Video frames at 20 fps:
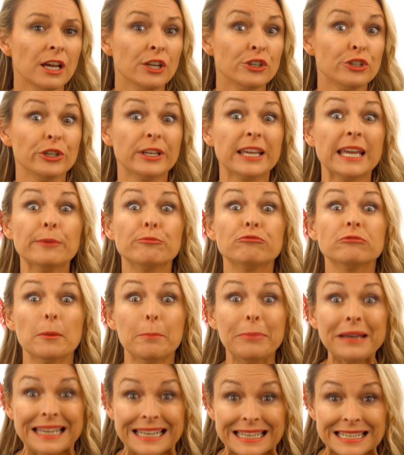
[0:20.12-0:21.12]
Do you keep
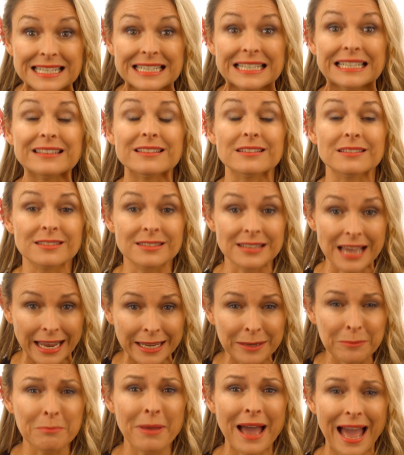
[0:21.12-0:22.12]
repeating the
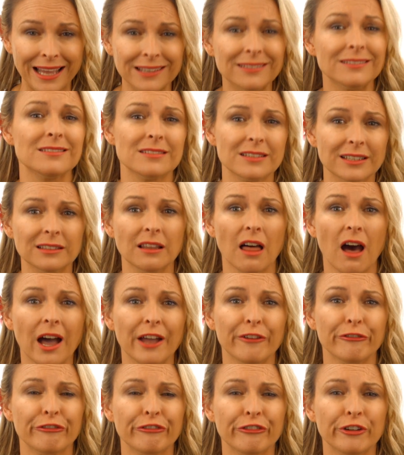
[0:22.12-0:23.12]
same patterns in
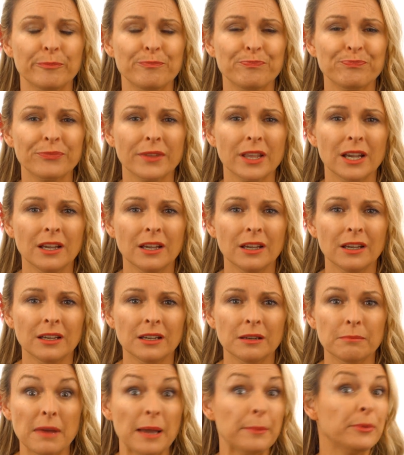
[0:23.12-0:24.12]
life?
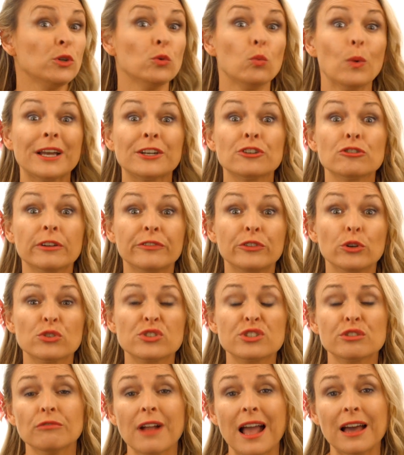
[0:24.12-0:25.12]
Maybe you wonder if you're
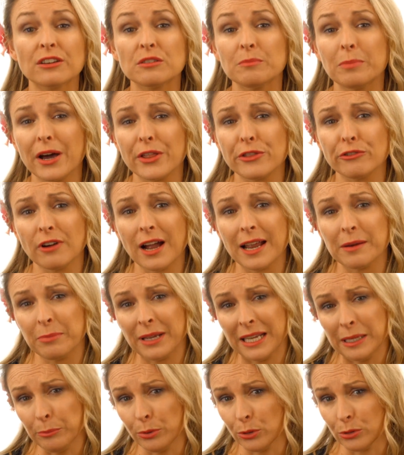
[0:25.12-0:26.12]
surrounded by the right
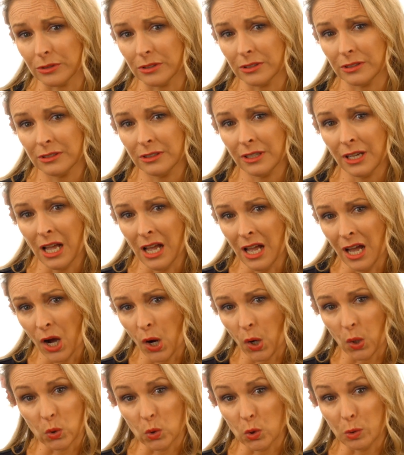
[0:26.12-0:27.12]
people.
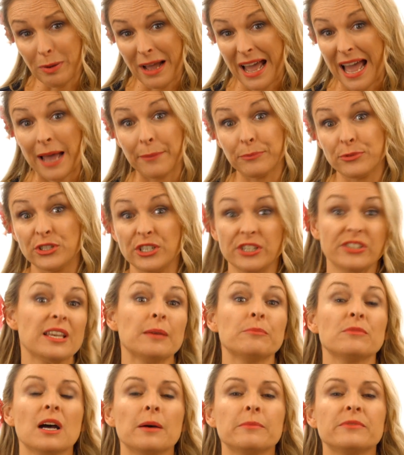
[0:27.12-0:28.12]
Or perhaps you
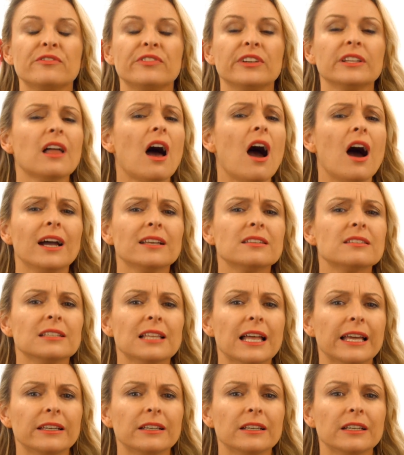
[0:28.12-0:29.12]
sometimes feel
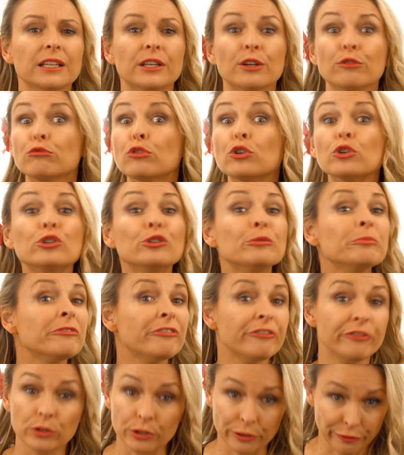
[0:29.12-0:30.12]
isolated in a room
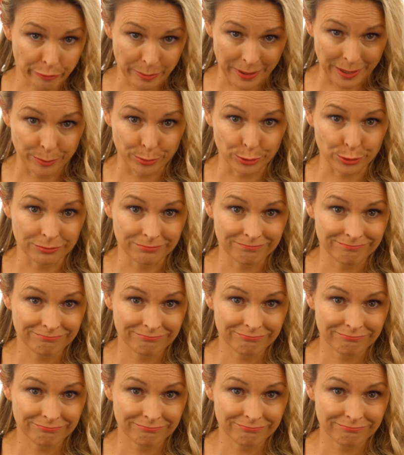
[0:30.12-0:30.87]
full of people.